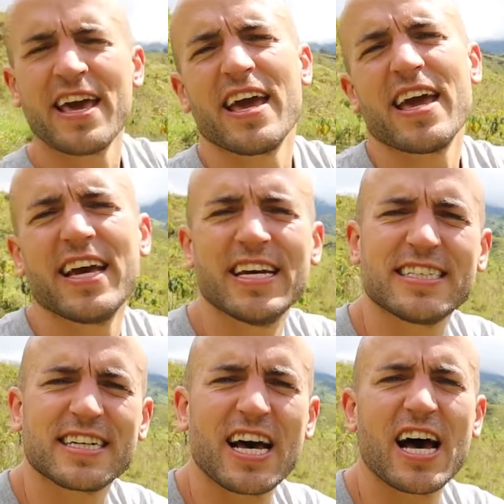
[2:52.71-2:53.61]

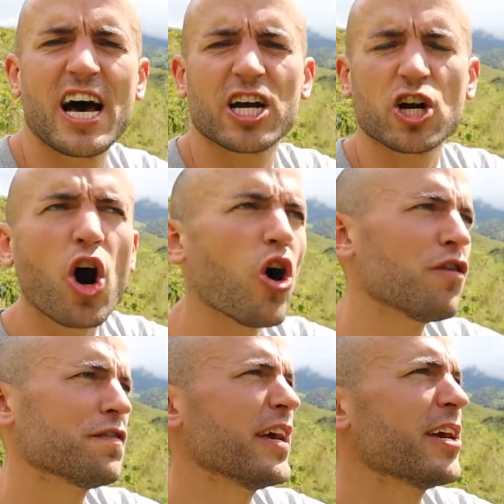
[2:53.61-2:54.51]
is
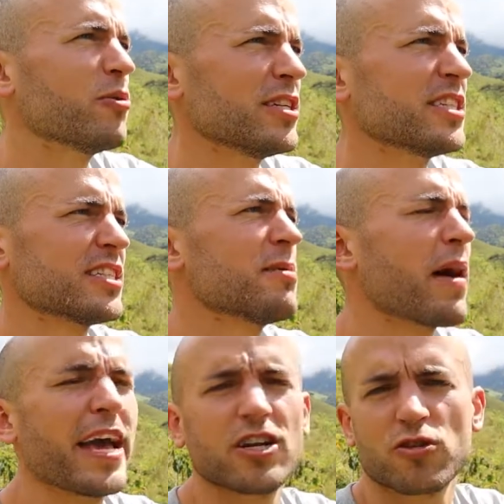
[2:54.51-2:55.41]
coffee, which is the
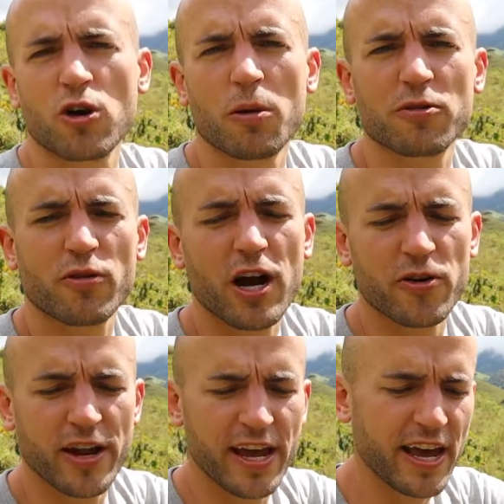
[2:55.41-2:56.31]
main crop
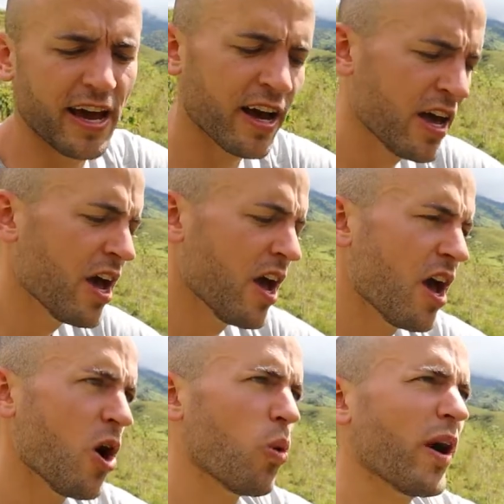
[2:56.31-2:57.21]
grown here,
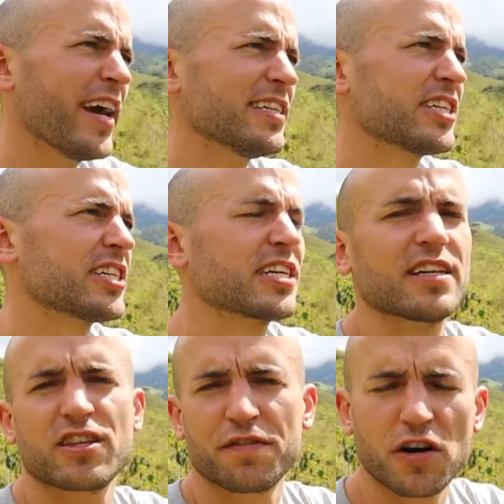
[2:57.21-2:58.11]
which
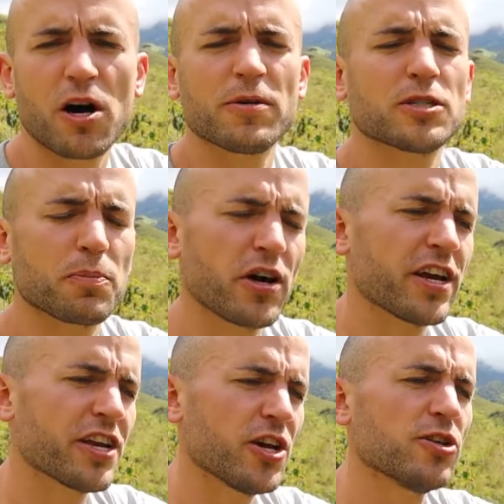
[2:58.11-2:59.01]
the farmers put a
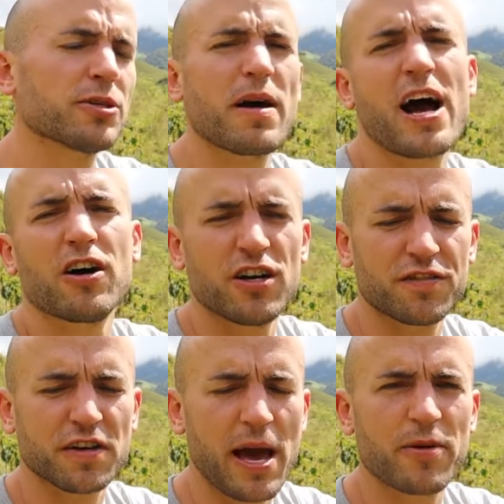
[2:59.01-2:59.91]
huge amount
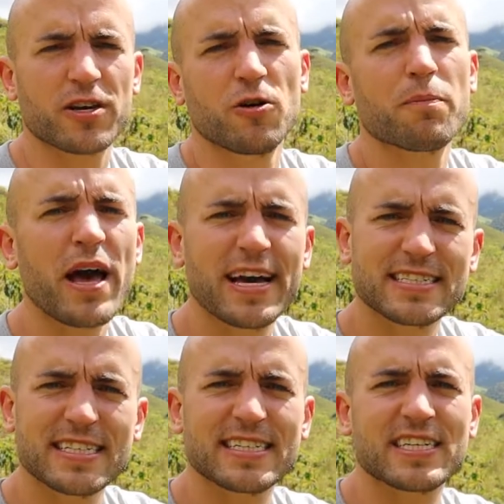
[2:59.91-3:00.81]
of chemical
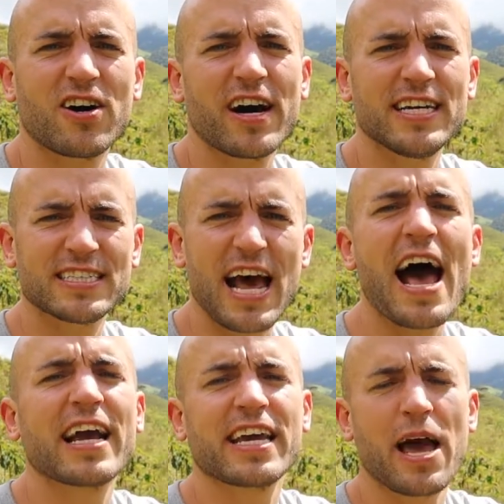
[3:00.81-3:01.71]
pesticides
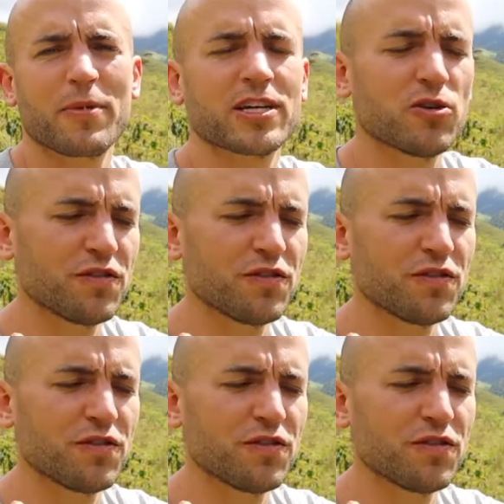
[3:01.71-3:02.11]
and chemical